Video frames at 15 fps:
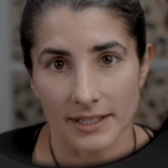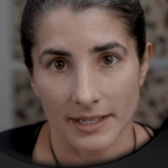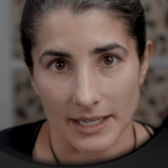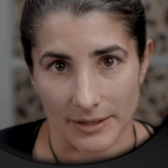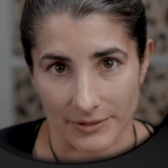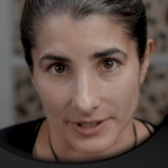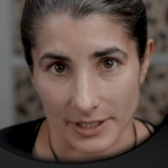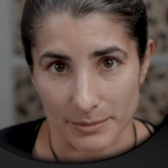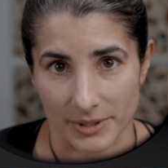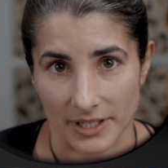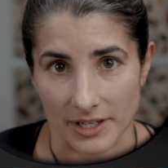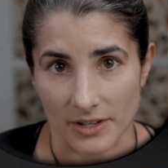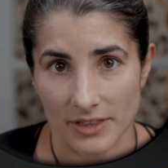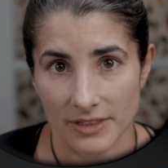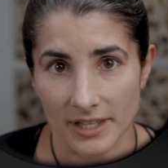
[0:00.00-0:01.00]
and we're going to put
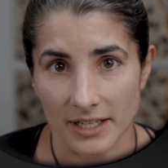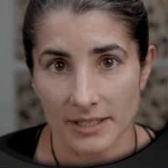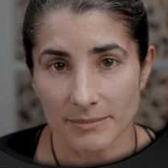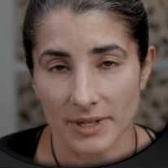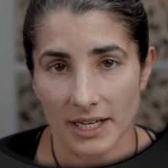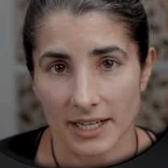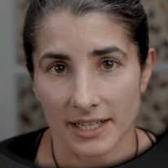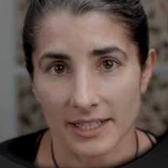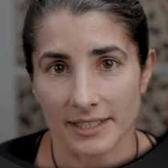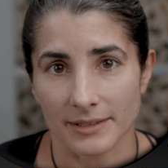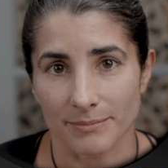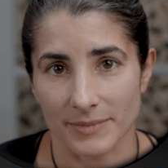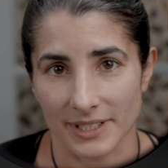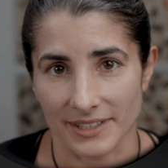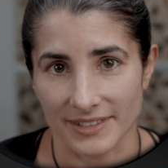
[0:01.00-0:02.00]
our thumb
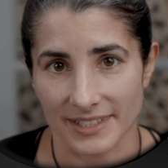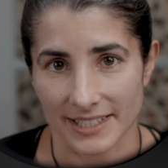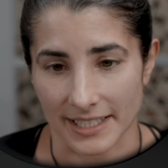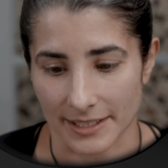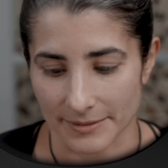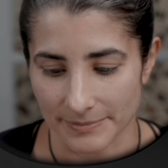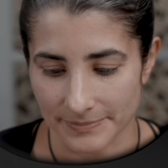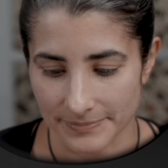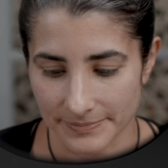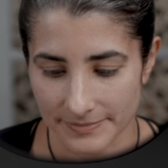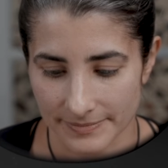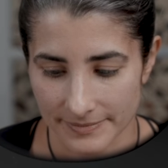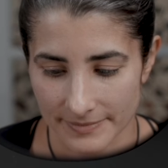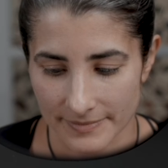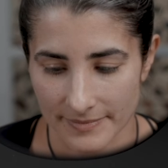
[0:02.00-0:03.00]
on middle C.
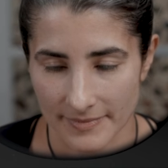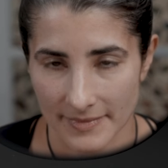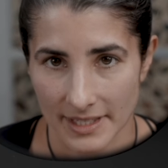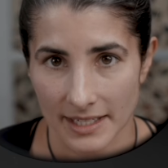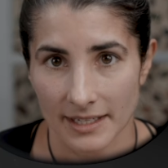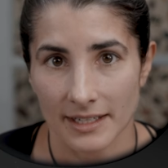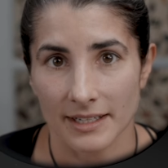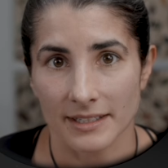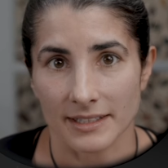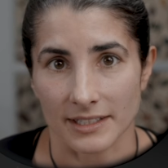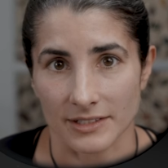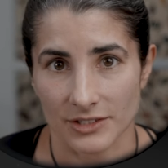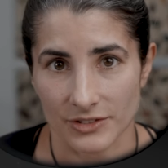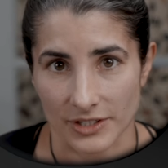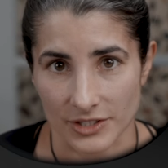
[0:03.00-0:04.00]

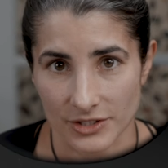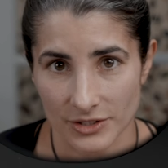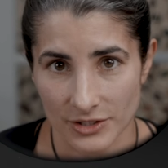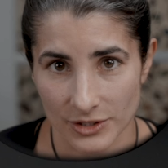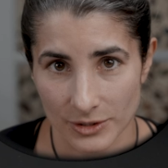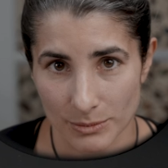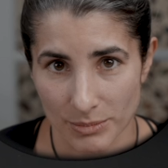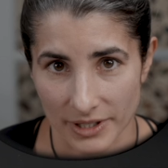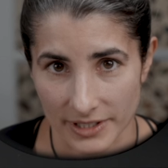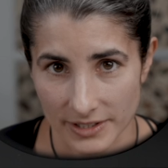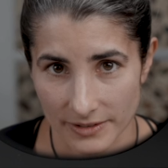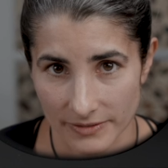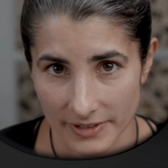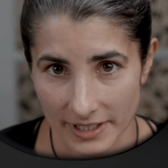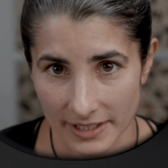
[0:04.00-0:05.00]
Then stretch your two
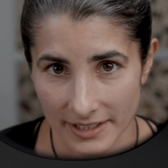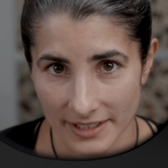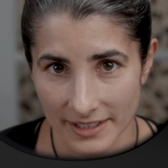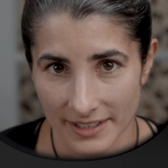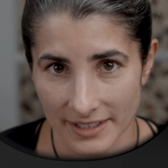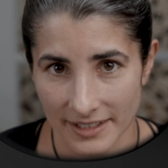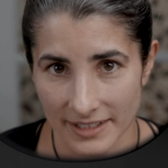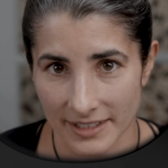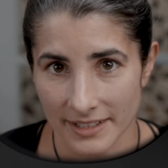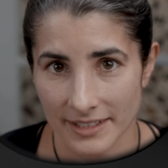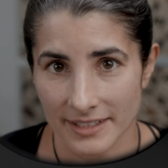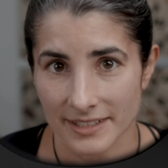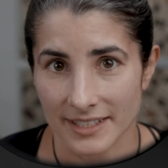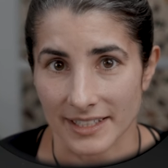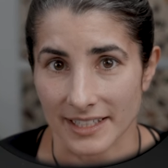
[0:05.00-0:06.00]
pointer finger
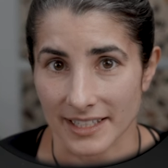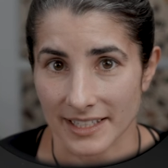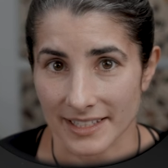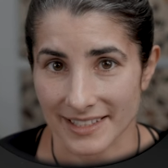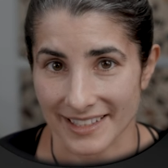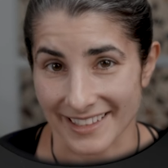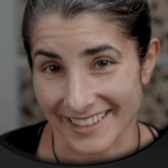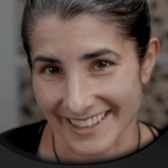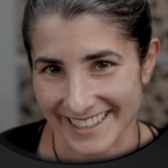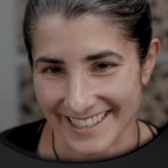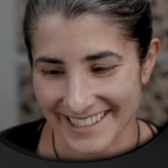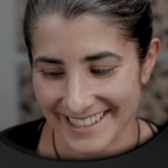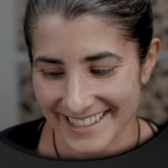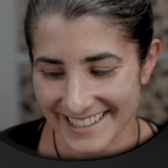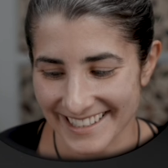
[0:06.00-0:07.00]
to E as in
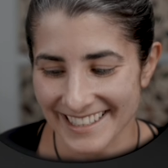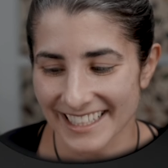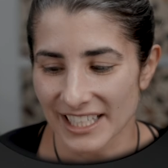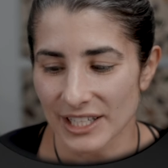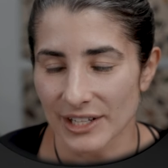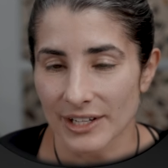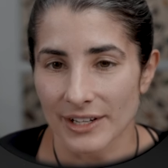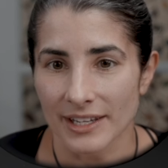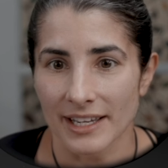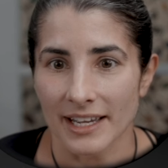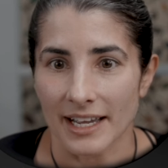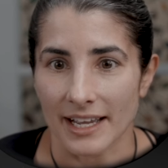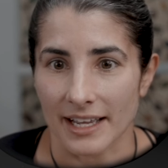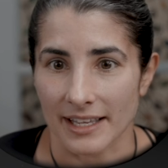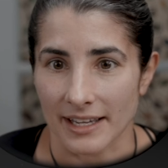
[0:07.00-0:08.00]
Elise,
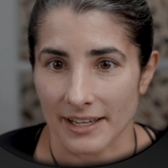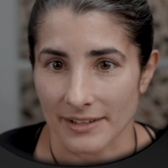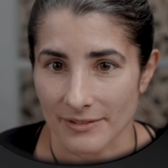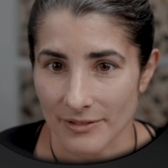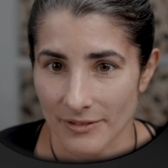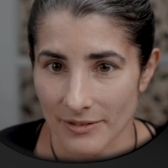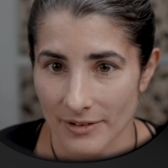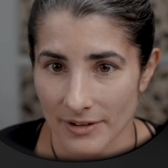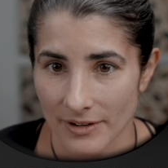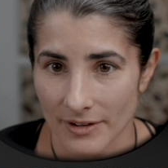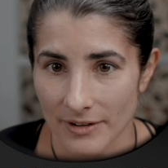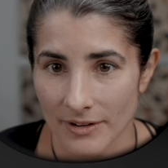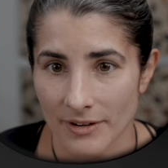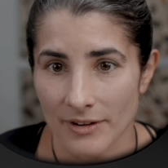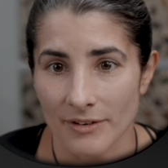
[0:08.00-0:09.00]
and
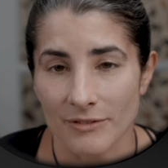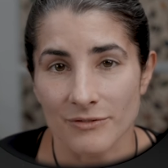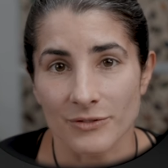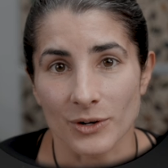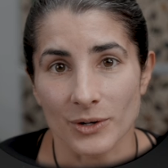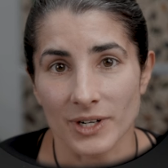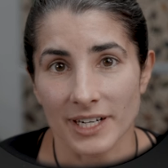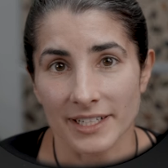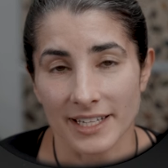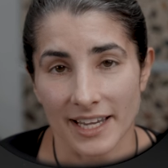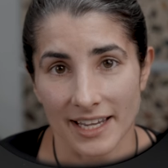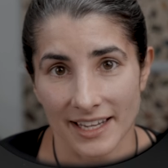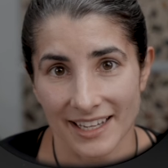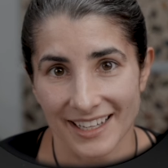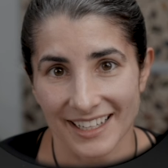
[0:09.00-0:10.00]
4 on
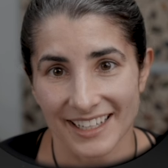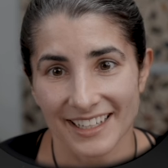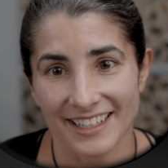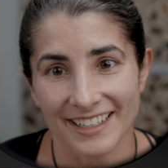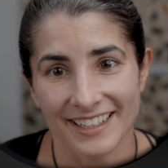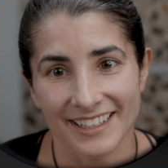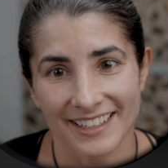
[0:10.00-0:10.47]
A,